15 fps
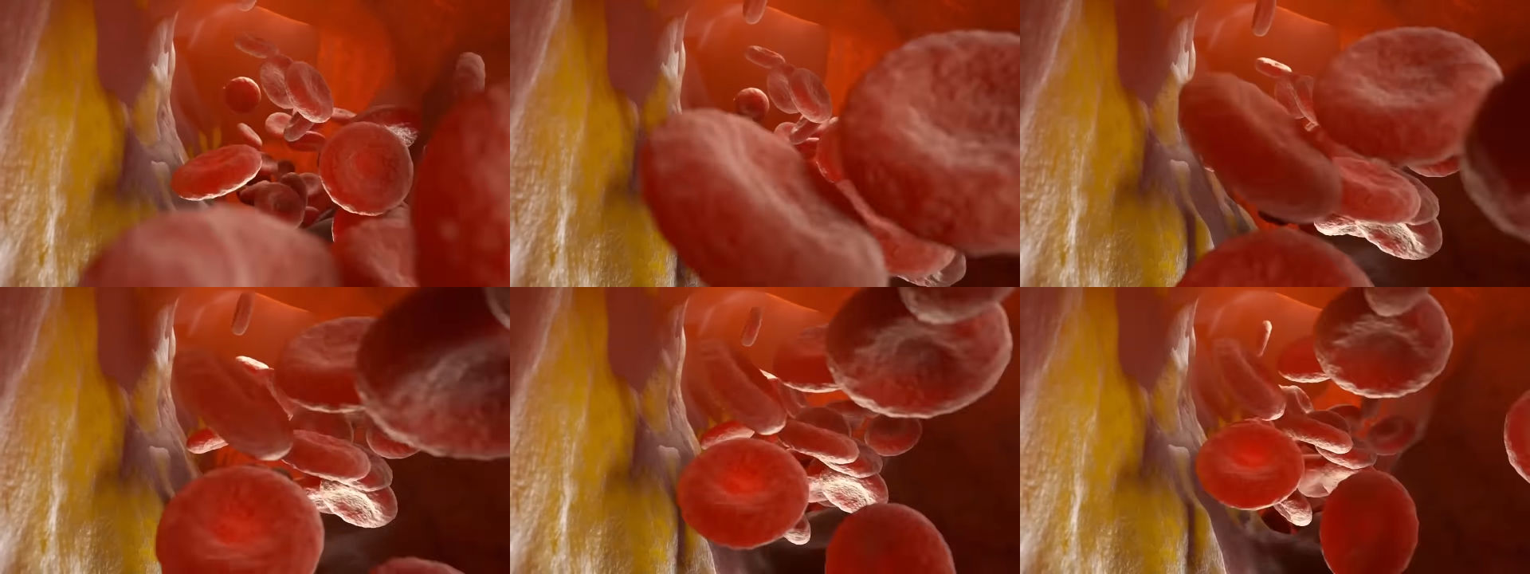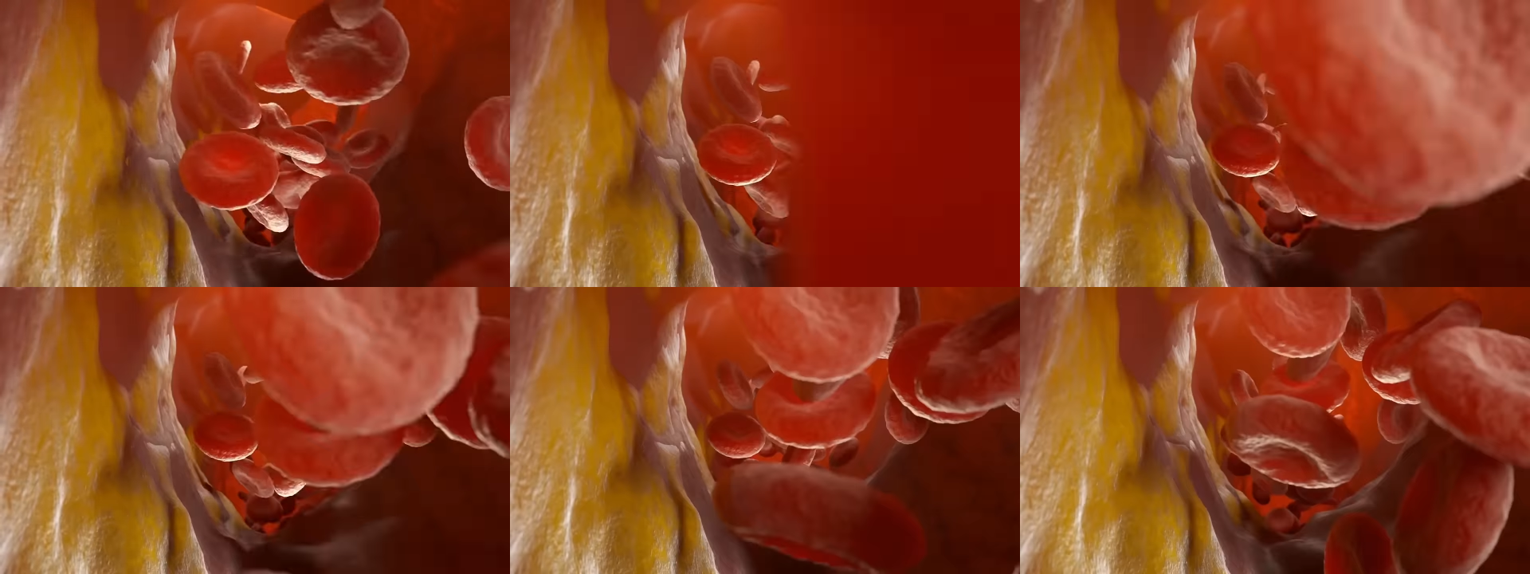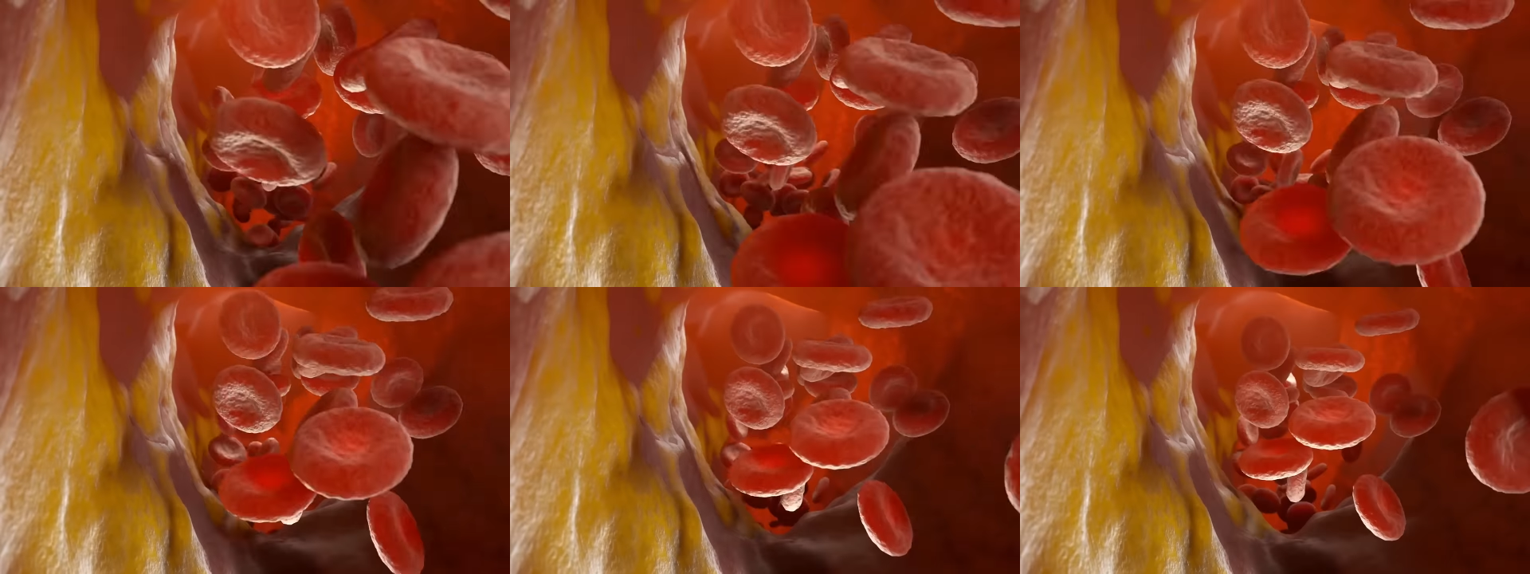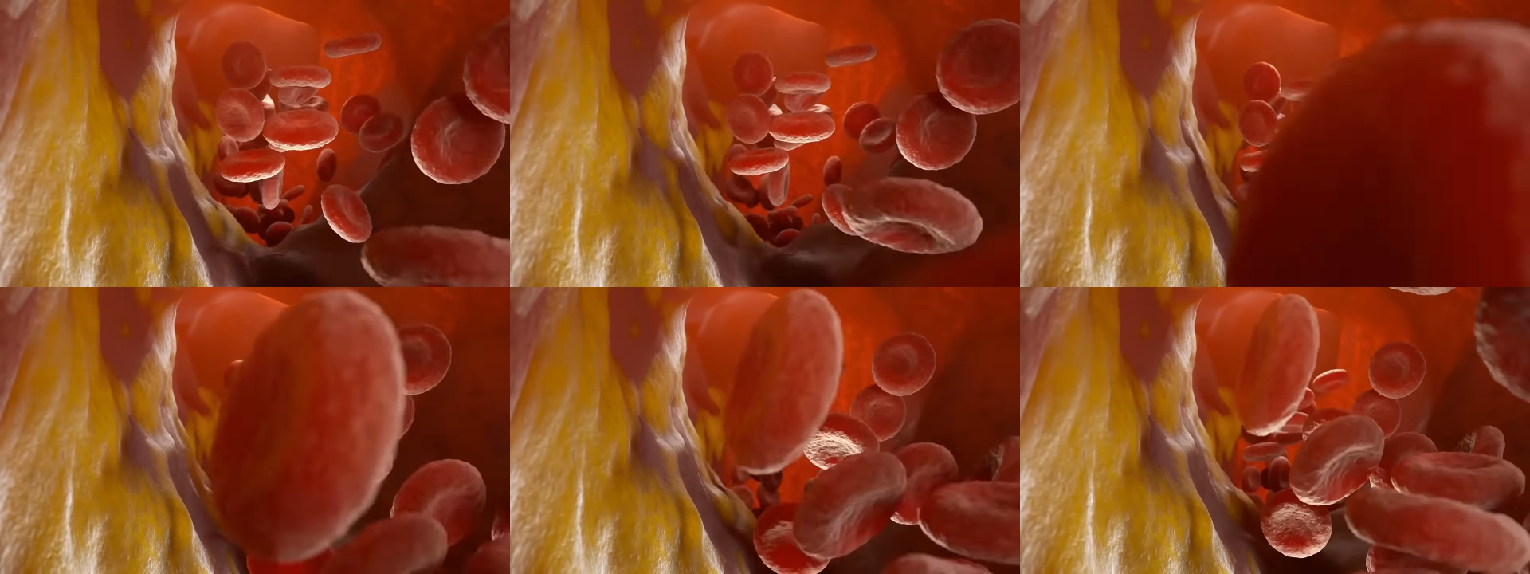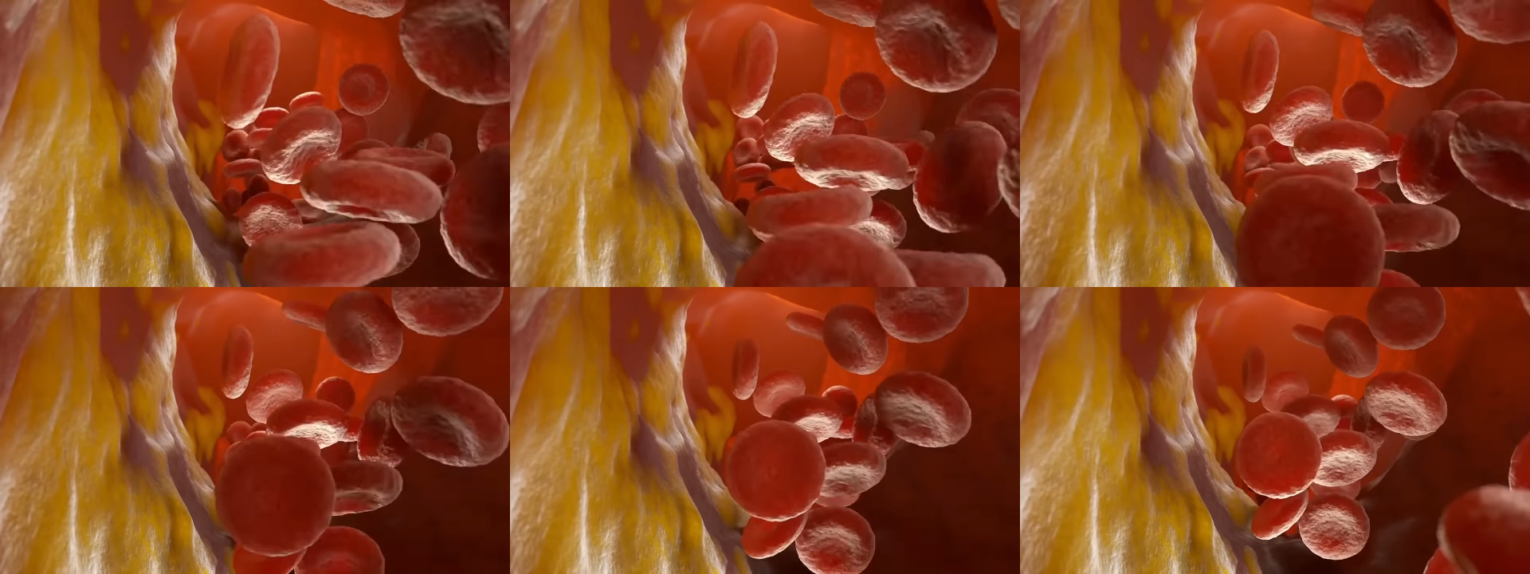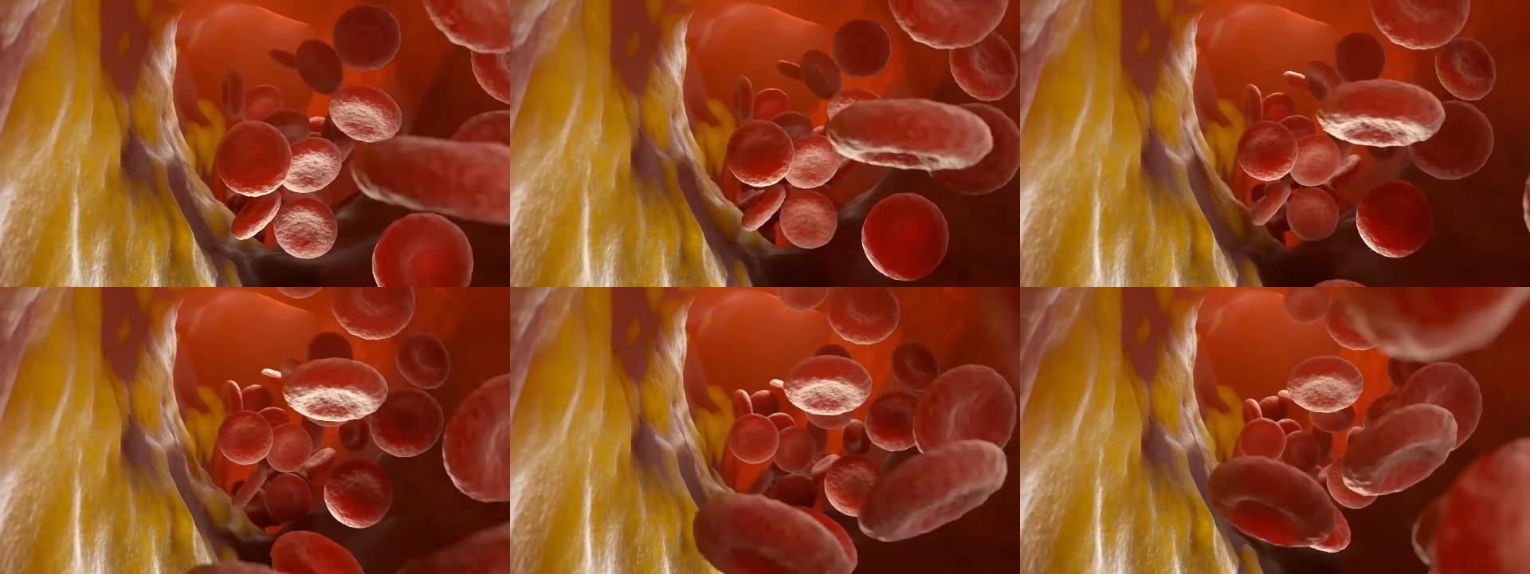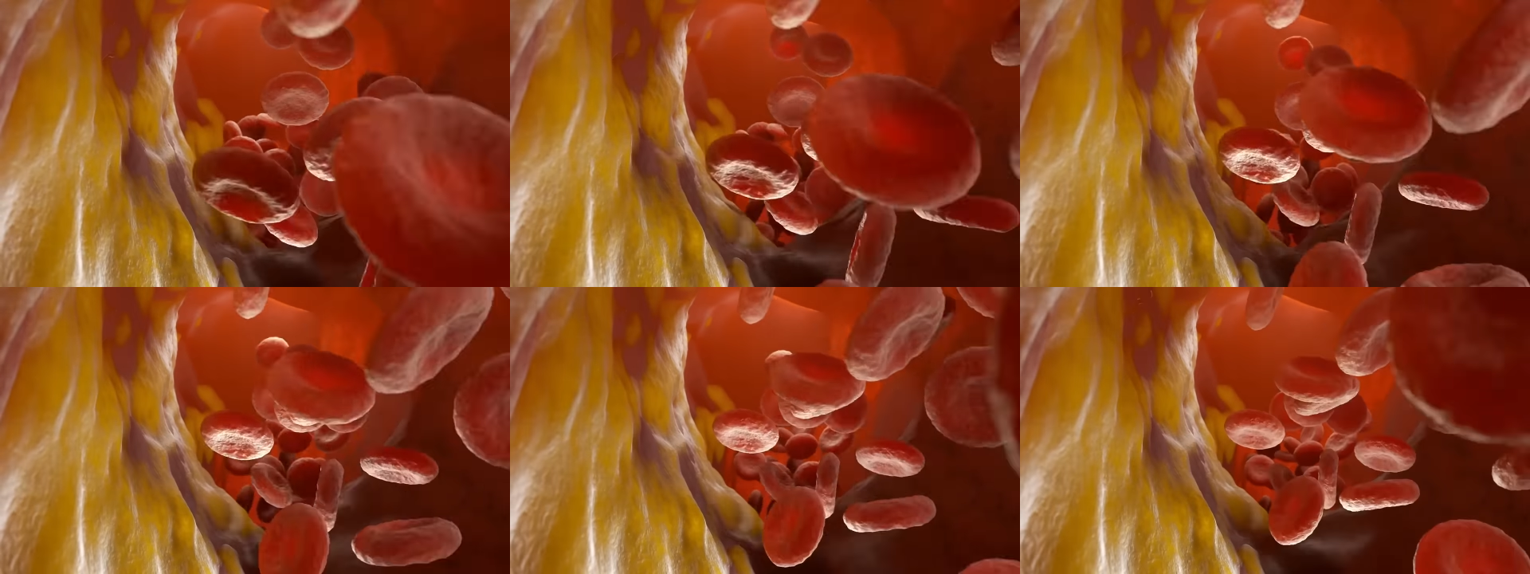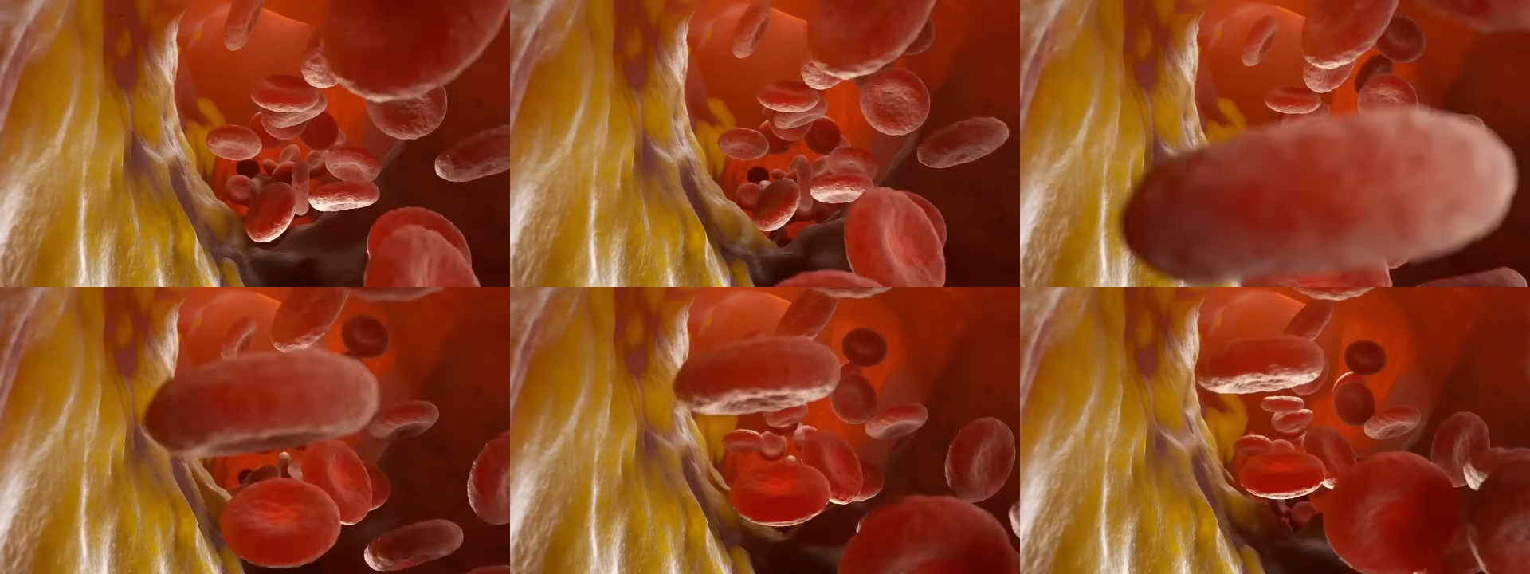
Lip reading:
(no speaker visible)